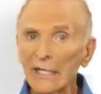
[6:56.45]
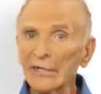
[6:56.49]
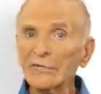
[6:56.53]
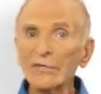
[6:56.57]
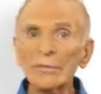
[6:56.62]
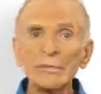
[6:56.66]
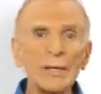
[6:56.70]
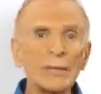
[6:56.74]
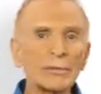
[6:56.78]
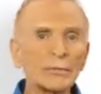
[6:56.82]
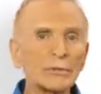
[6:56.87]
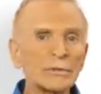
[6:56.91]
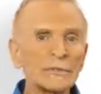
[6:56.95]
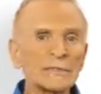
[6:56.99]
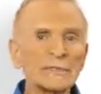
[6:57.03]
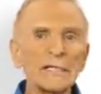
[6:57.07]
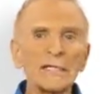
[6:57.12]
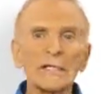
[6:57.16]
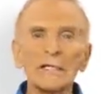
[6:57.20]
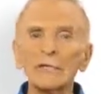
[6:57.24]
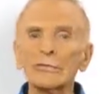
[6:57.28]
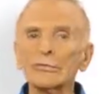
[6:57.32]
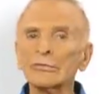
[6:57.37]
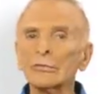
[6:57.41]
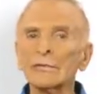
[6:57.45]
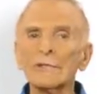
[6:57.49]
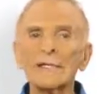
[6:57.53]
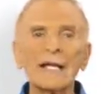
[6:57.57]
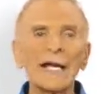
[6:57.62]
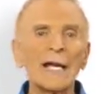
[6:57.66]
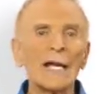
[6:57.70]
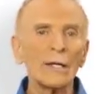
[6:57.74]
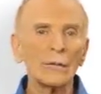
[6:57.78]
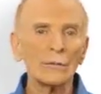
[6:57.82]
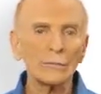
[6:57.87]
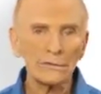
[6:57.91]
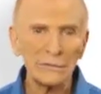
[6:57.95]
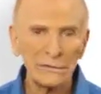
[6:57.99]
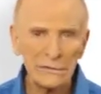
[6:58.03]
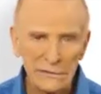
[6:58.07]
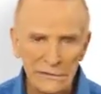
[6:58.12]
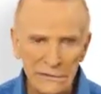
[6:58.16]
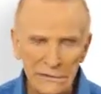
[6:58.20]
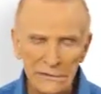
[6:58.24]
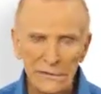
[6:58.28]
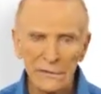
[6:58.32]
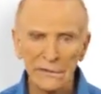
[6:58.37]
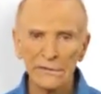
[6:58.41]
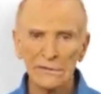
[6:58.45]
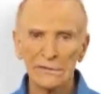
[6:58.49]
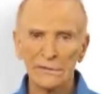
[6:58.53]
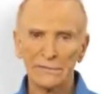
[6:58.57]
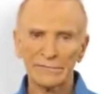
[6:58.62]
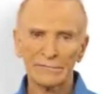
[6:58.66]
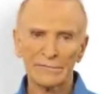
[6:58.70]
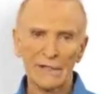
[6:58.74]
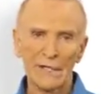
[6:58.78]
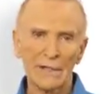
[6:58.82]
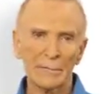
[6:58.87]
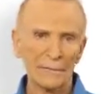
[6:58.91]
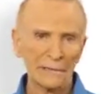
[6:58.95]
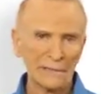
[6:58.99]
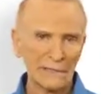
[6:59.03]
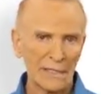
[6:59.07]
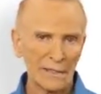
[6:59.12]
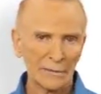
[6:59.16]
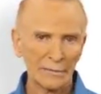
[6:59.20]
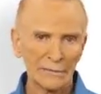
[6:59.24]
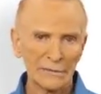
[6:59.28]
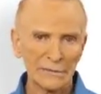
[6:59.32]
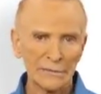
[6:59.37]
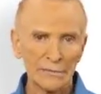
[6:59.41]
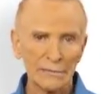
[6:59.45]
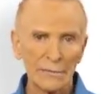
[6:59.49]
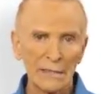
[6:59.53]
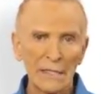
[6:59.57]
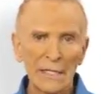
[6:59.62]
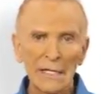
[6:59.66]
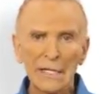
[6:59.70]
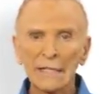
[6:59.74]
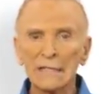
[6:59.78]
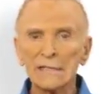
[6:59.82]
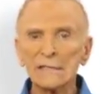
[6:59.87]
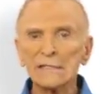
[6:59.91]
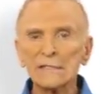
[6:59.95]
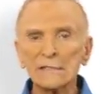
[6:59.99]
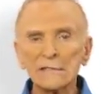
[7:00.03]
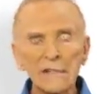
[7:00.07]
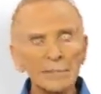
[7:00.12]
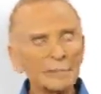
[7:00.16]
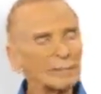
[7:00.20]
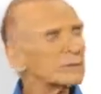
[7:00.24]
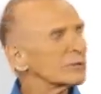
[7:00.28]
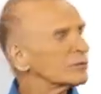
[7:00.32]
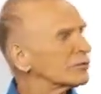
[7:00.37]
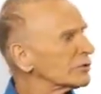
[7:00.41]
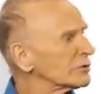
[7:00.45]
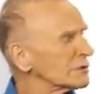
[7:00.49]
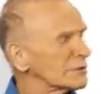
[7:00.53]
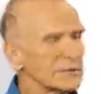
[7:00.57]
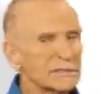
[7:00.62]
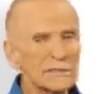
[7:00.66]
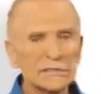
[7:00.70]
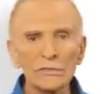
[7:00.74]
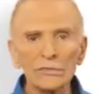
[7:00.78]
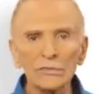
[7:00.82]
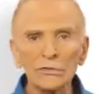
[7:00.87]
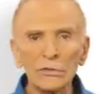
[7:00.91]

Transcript: I remember digging through countless studies on fat metabolism, and I stumbled across this